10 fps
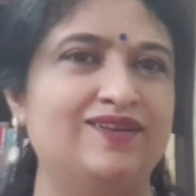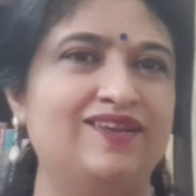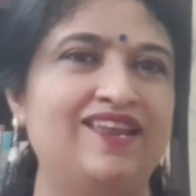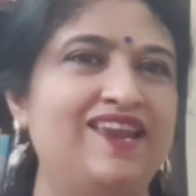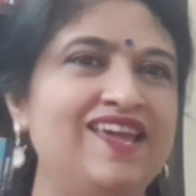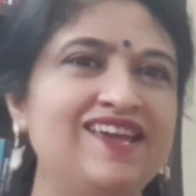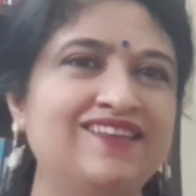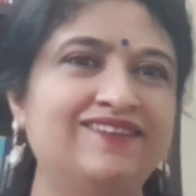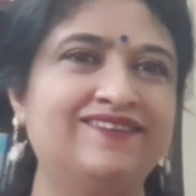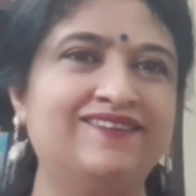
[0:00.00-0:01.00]
Lily
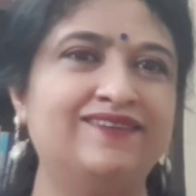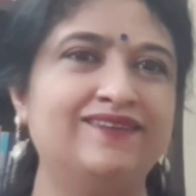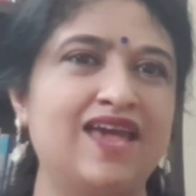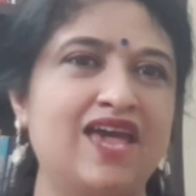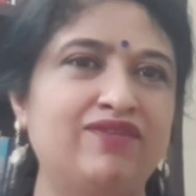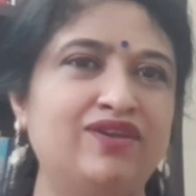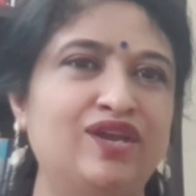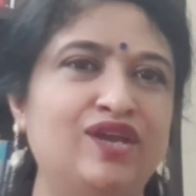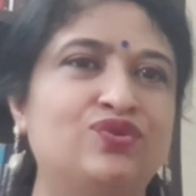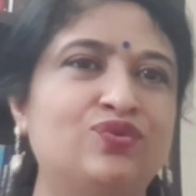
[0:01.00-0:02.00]
is
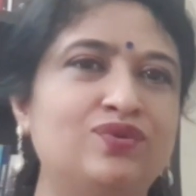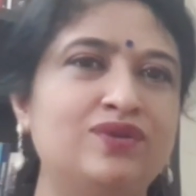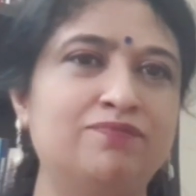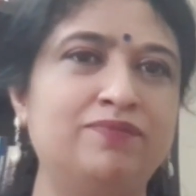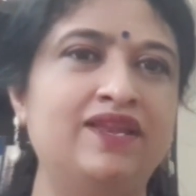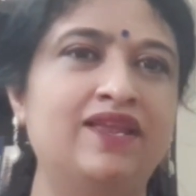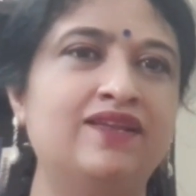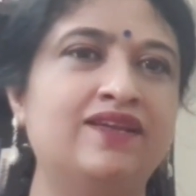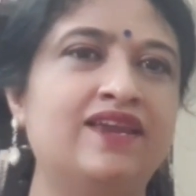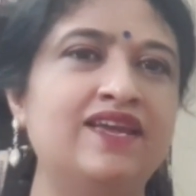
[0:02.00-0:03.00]
having its own appeal
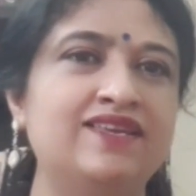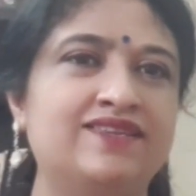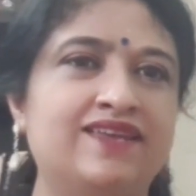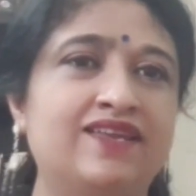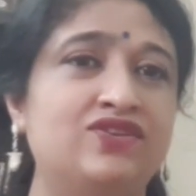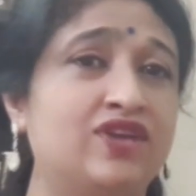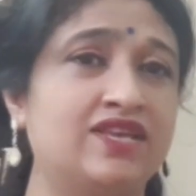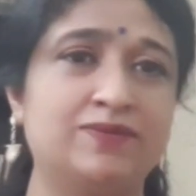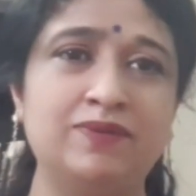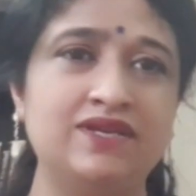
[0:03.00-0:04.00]
and grace, and
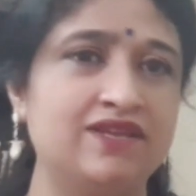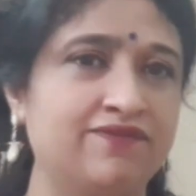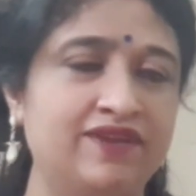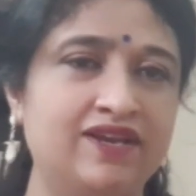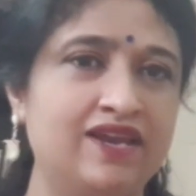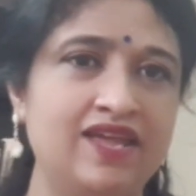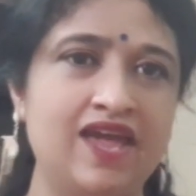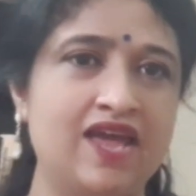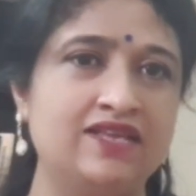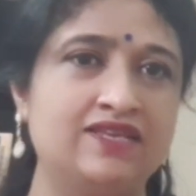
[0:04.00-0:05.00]
jasmine definitely
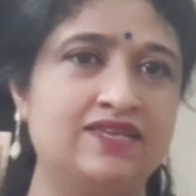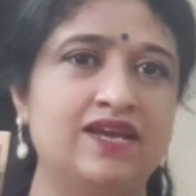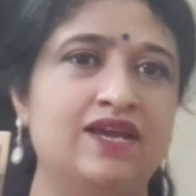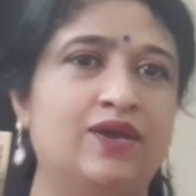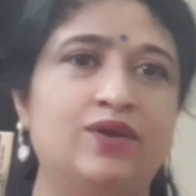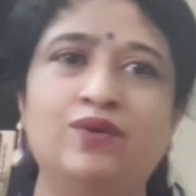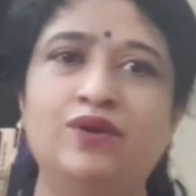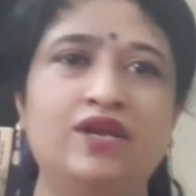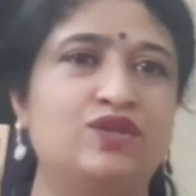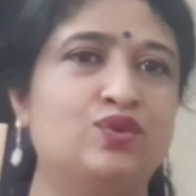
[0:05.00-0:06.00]
has
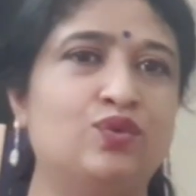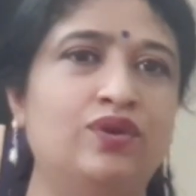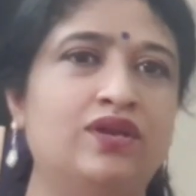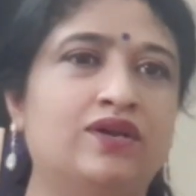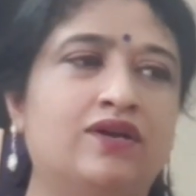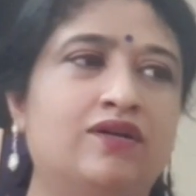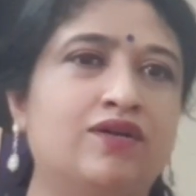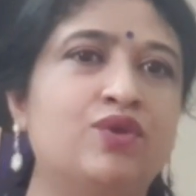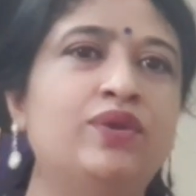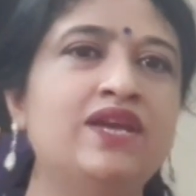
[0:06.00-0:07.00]
its own
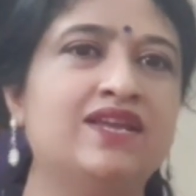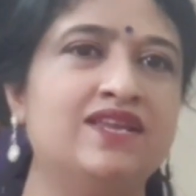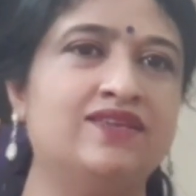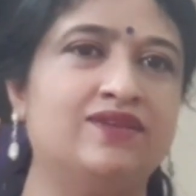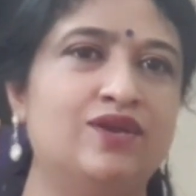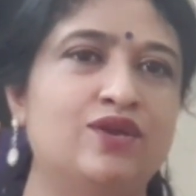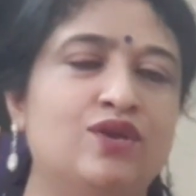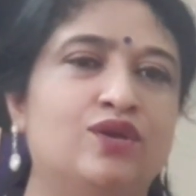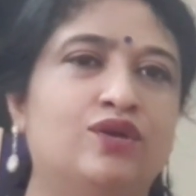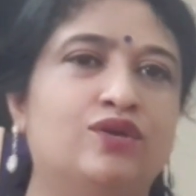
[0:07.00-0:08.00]
uniqueness.
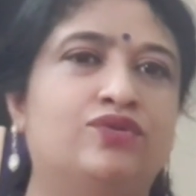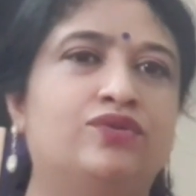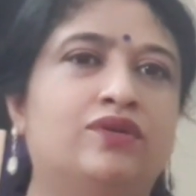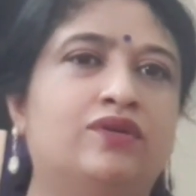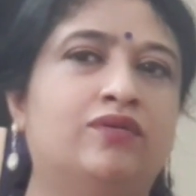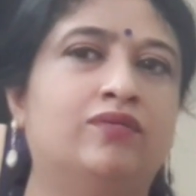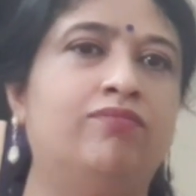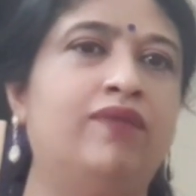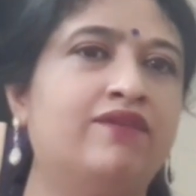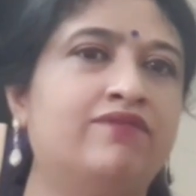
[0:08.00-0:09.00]

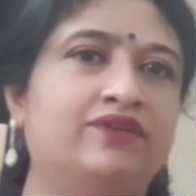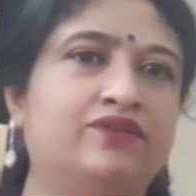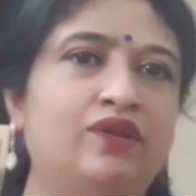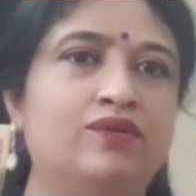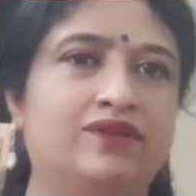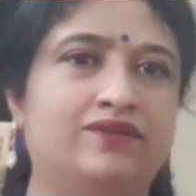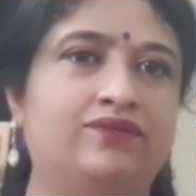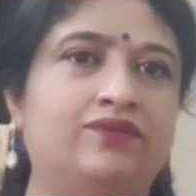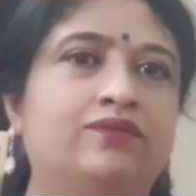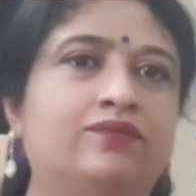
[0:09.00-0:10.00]
Likewise
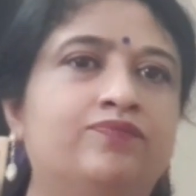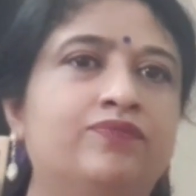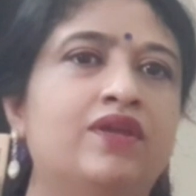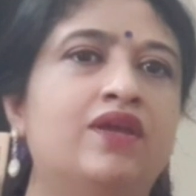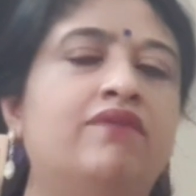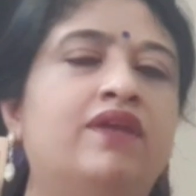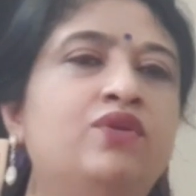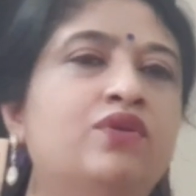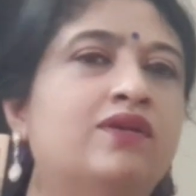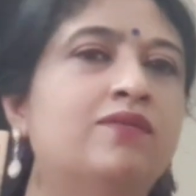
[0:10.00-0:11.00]
lotus. So when
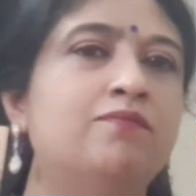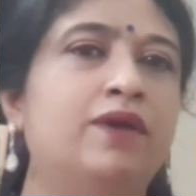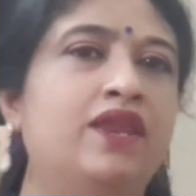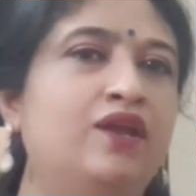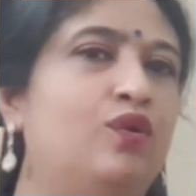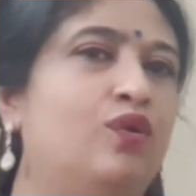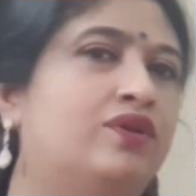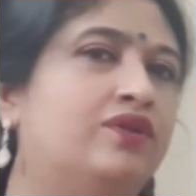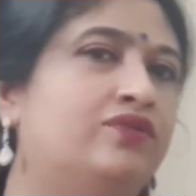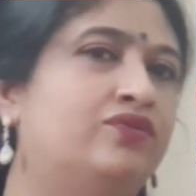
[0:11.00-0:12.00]
you're comparing
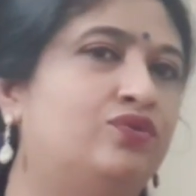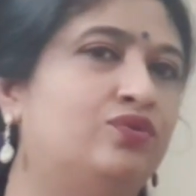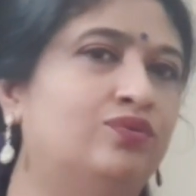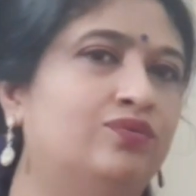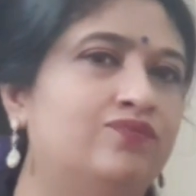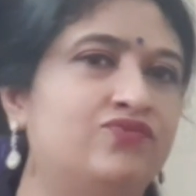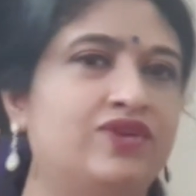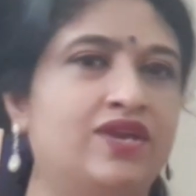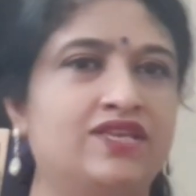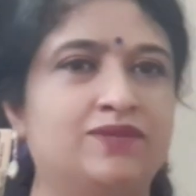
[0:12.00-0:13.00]
lotus to
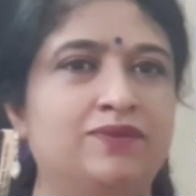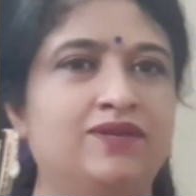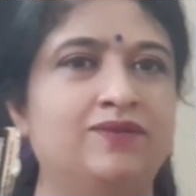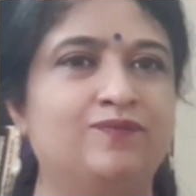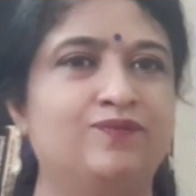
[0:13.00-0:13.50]
jasmine,